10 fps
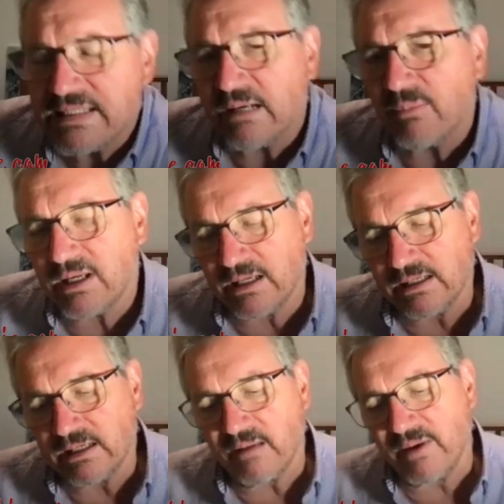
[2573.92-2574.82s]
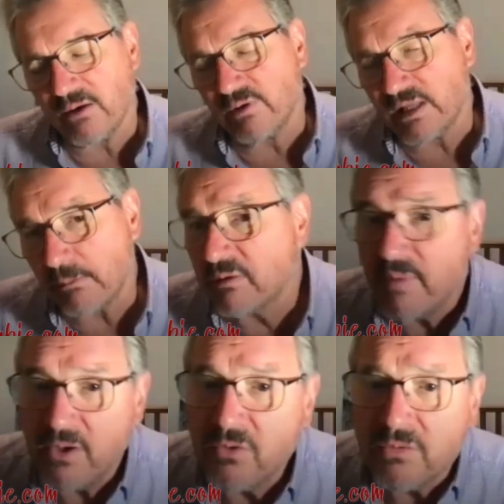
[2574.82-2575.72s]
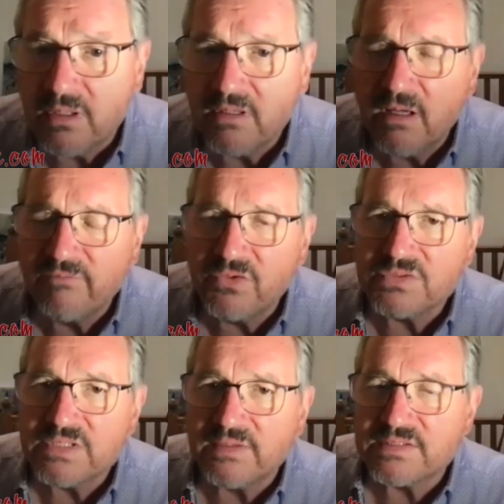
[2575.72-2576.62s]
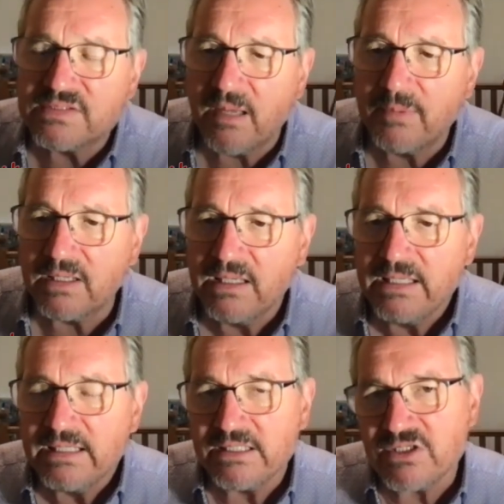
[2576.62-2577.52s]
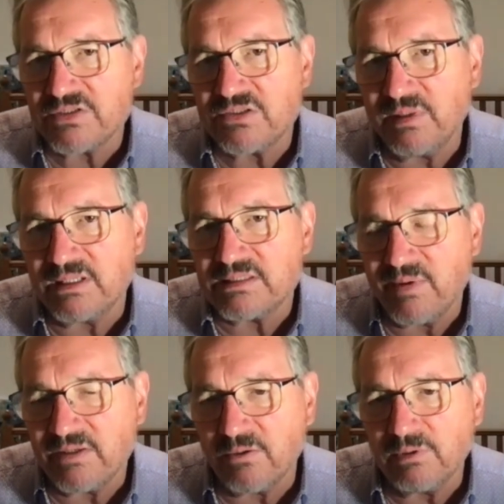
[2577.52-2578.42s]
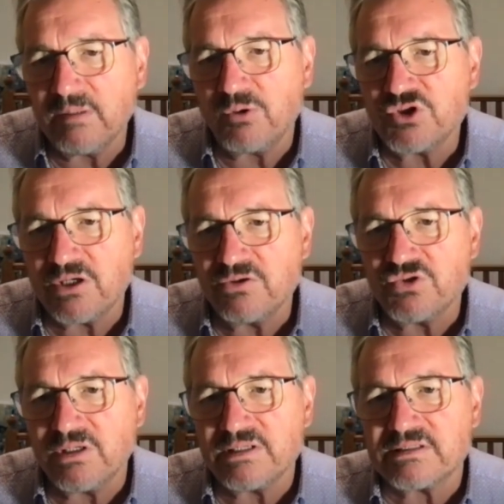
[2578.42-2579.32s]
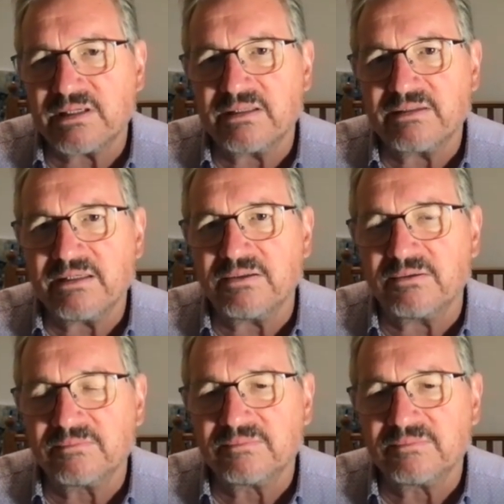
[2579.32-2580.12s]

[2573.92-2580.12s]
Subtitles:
take a break, and I'm going to come back with a couple of my own views on this topic in just 2 minutes. Amanda, I really appreciate you joining us tonight. Thank you.